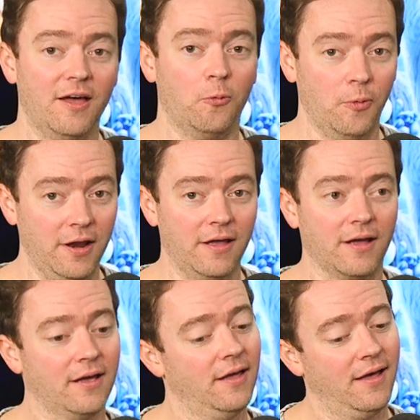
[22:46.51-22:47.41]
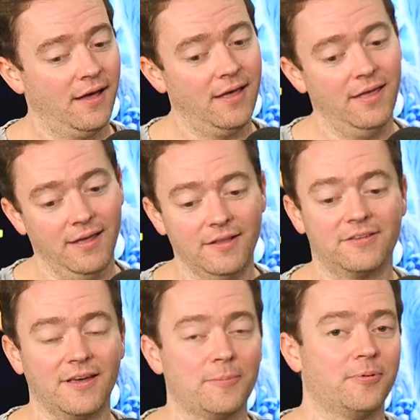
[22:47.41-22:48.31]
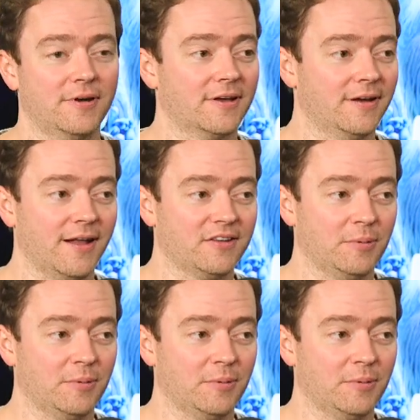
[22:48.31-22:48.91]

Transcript: winning. It's got pretty good odds.